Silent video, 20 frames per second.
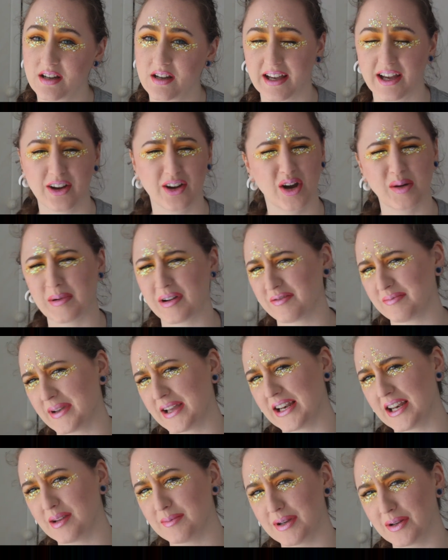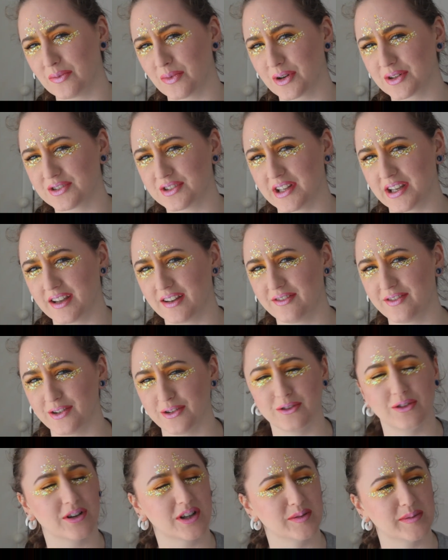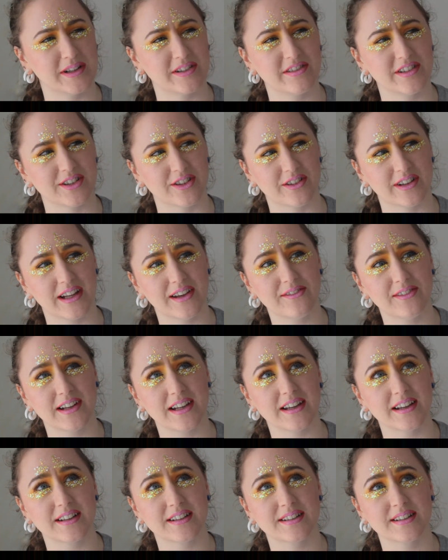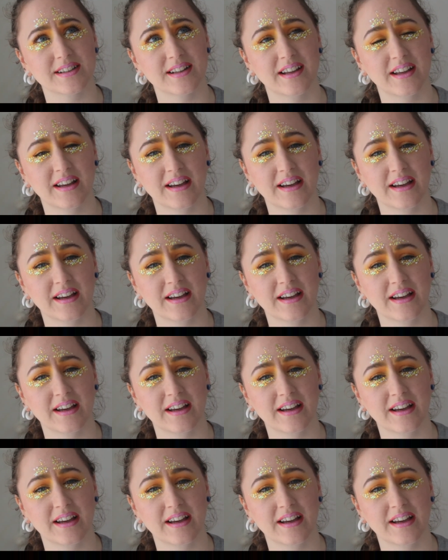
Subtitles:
At home I've mainly been watching food documentaries on Netflix,